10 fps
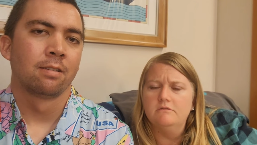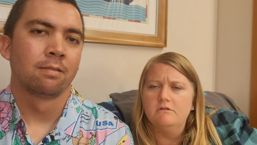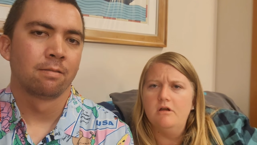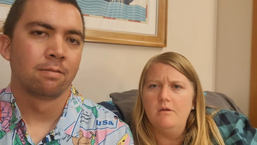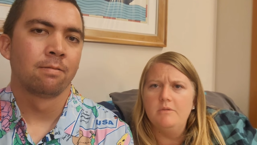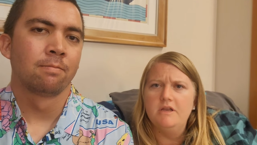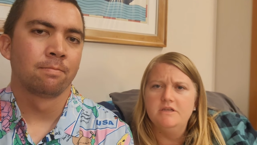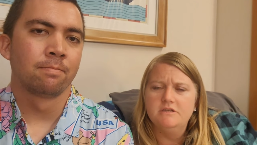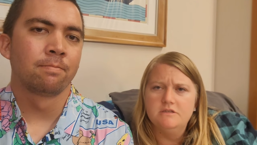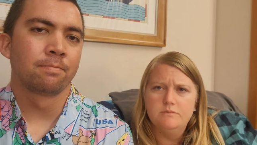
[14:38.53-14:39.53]

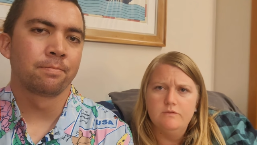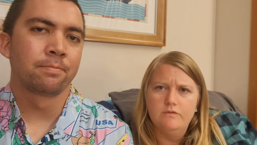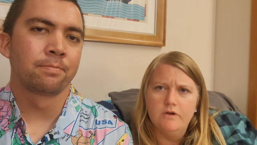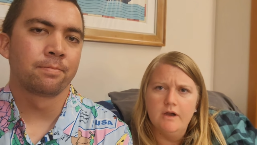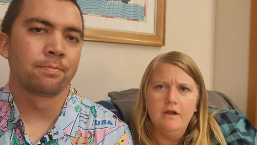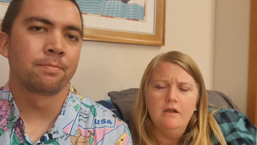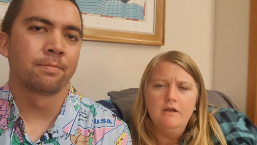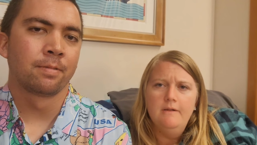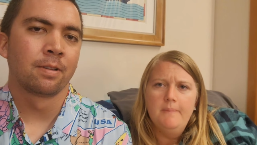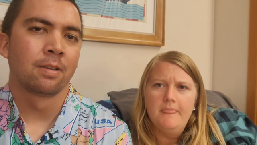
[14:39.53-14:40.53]
Speaker 1: combinations before.
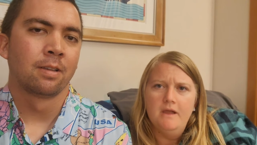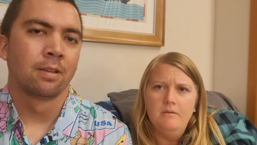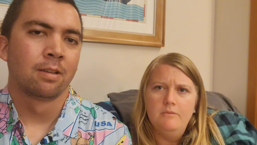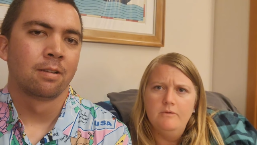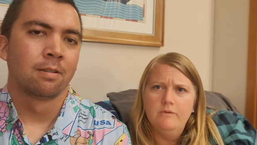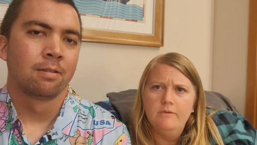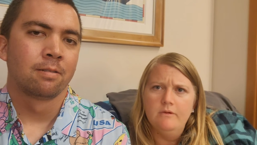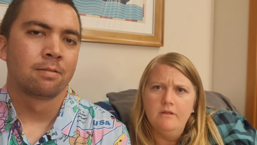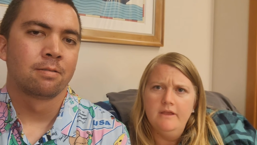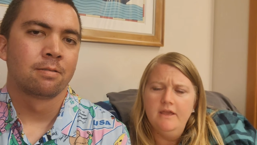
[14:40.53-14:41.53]
Um, but we
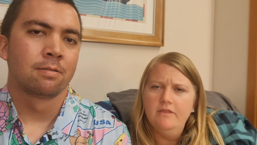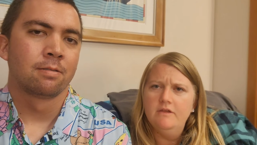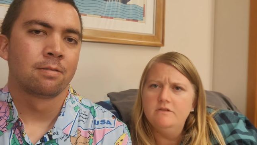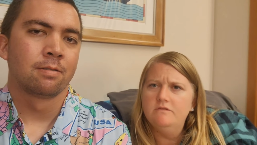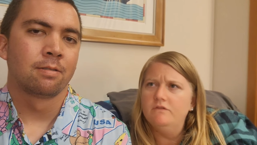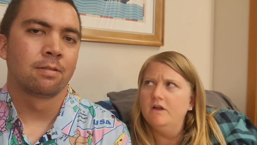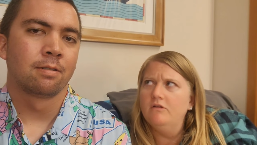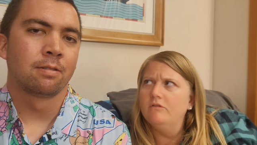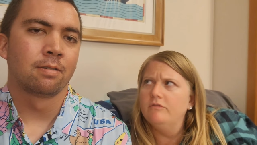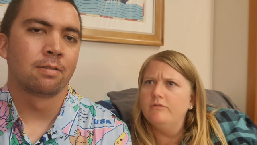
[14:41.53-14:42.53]
were like in the
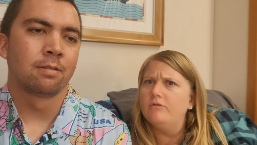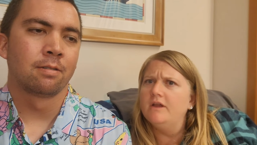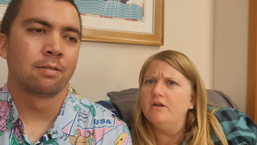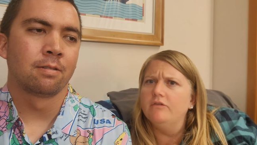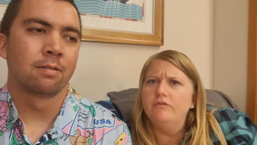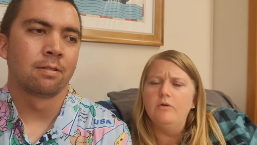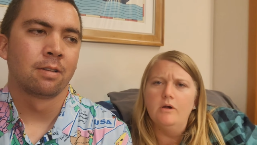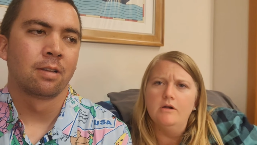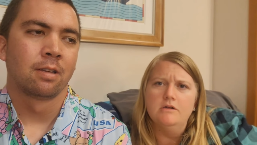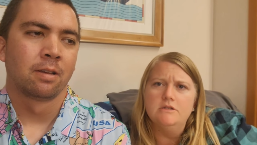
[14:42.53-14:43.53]
final three or
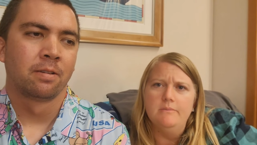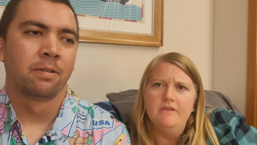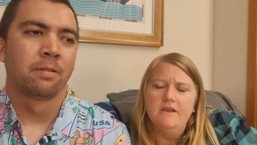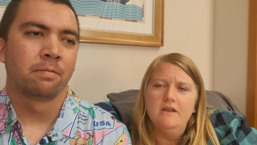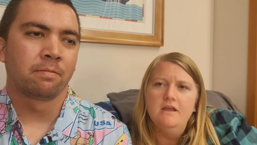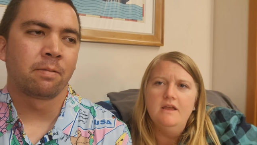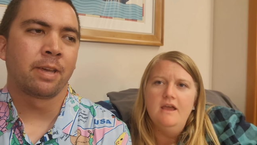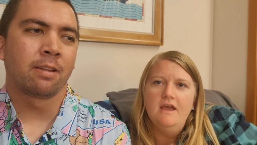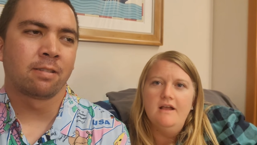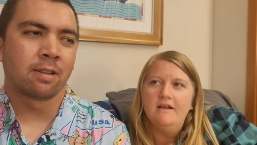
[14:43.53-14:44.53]
four or something.
Speaker 2: We
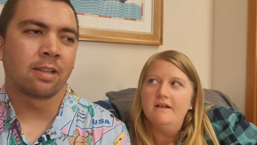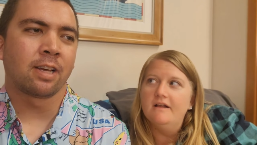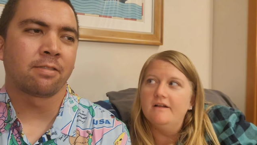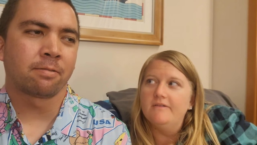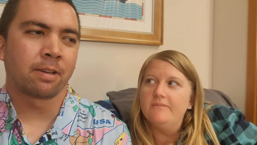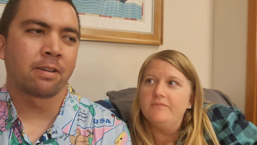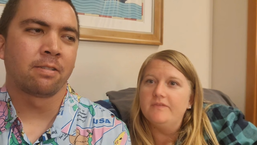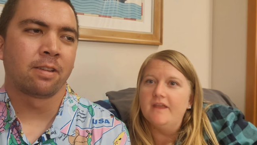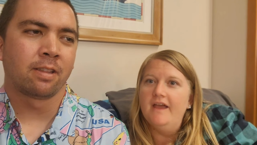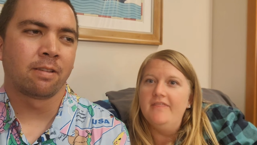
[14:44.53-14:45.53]
made it to the last
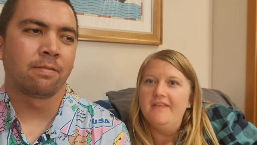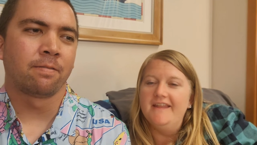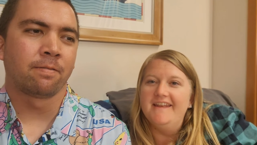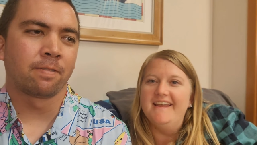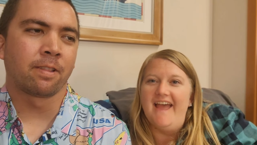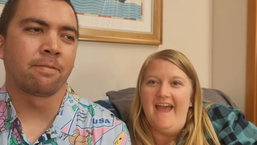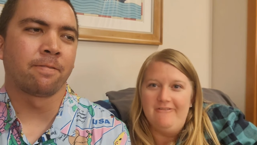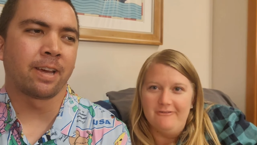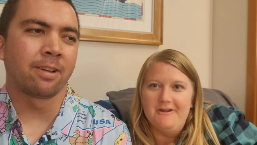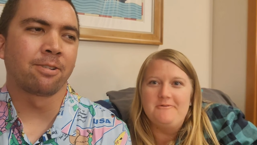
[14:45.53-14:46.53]
round, and, and then, then, for the
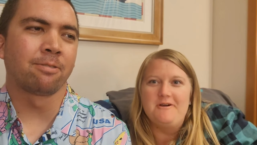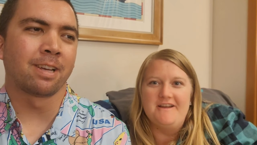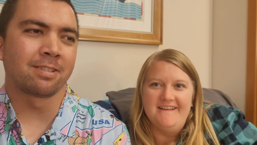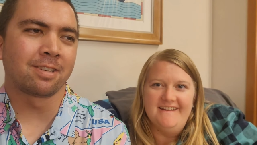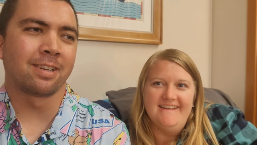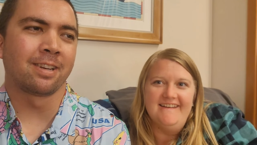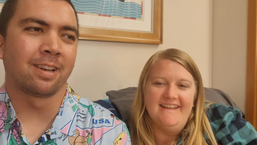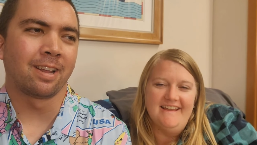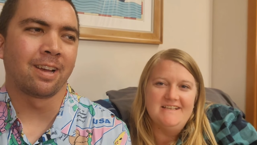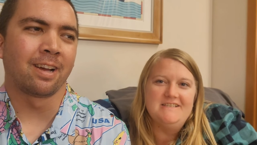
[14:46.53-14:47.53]
final
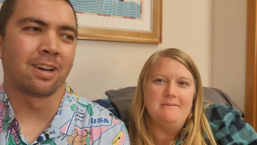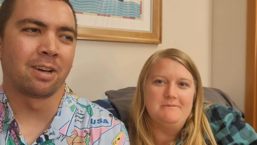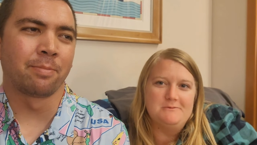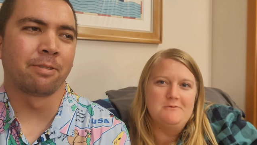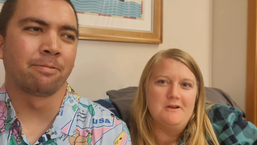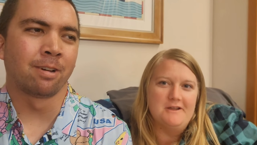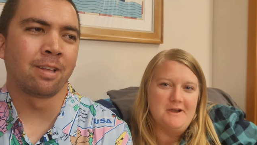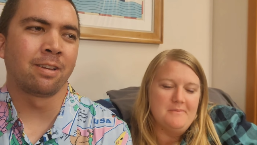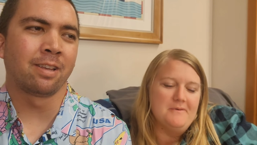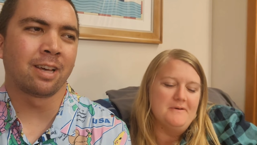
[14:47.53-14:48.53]
question, all but
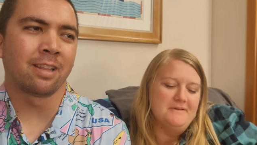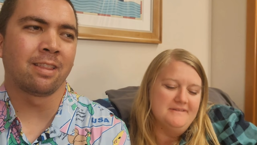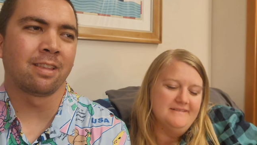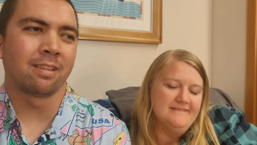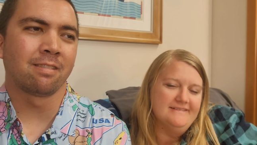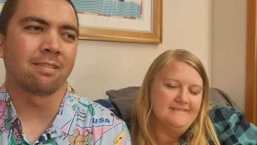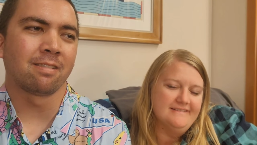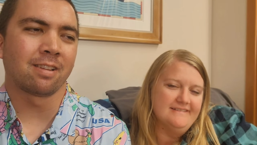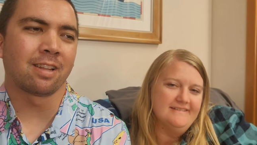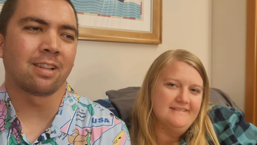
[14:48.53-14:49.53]
one, one got the
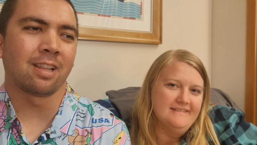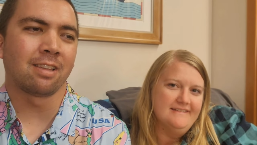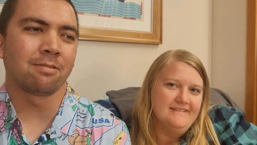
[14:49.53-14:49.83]
got the last